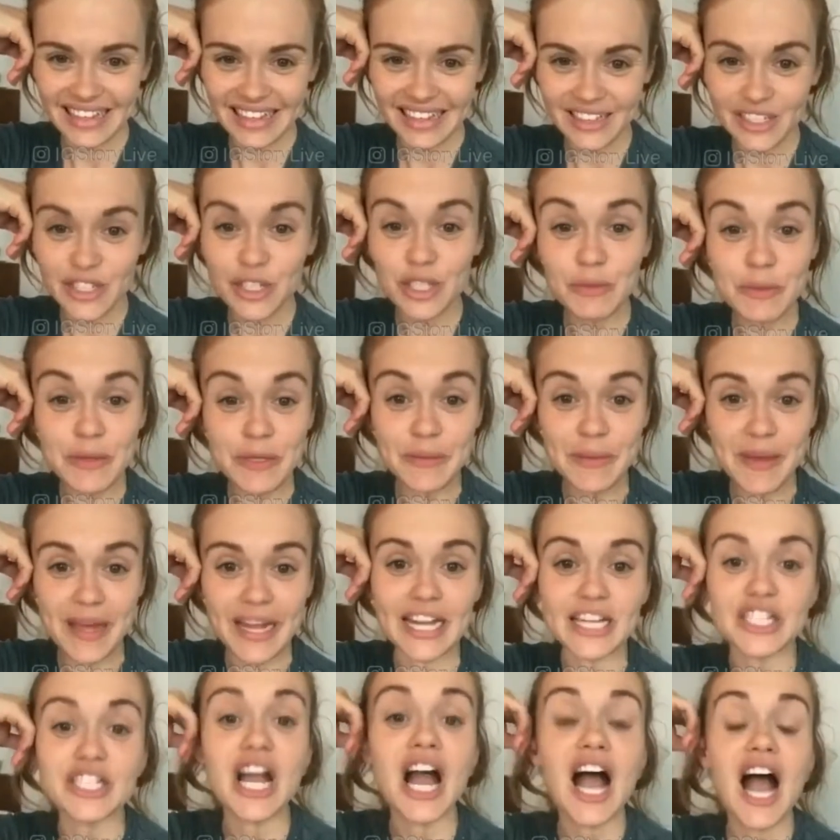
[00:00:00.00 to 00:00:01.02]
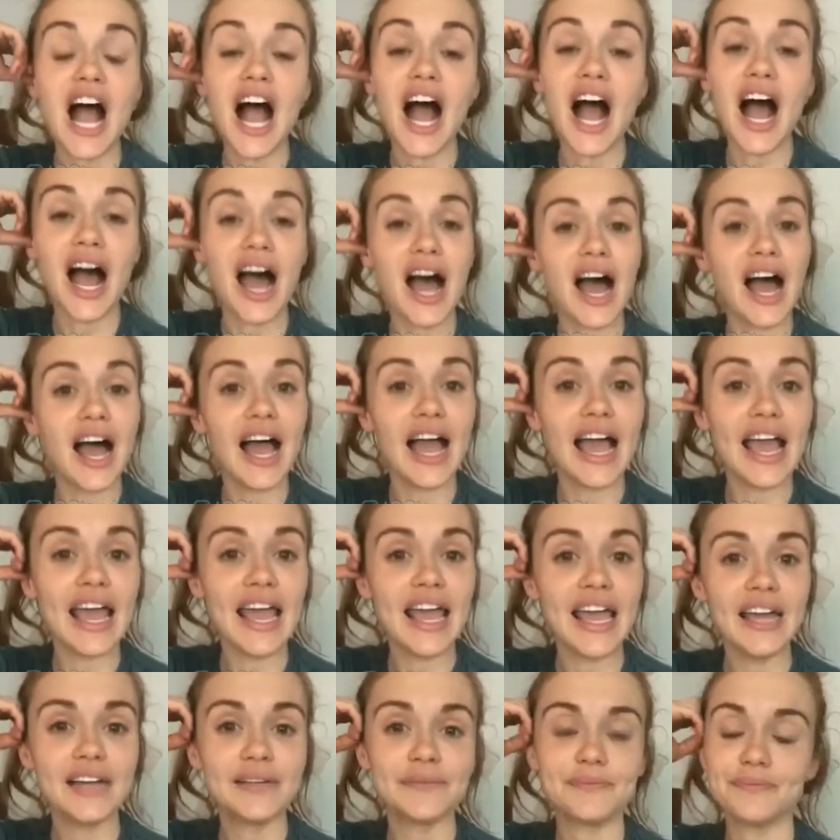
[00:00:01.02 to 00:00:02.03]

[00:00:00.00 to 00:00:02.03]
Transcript: you speak Spanish? I